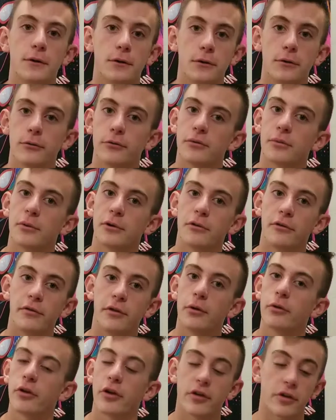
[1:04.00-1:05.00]
LoserBoy
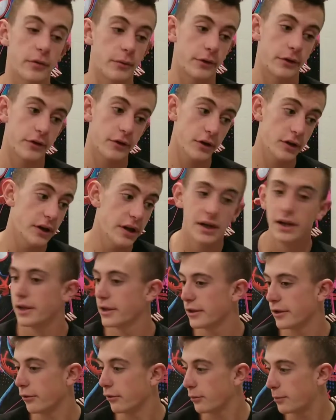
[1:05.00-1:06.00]
reviews. I say what's good,
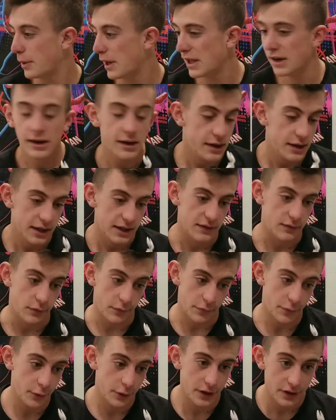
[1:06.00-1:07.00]
say what's bad, give a
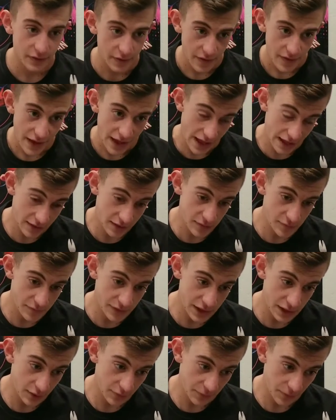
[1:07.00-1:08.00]
verdict, edit the
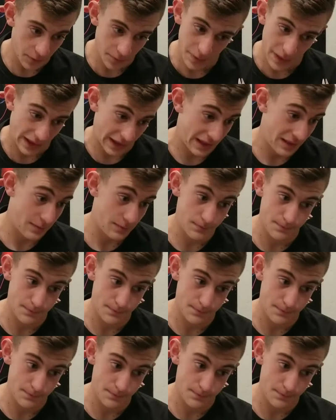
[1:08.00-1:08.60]
video for, like,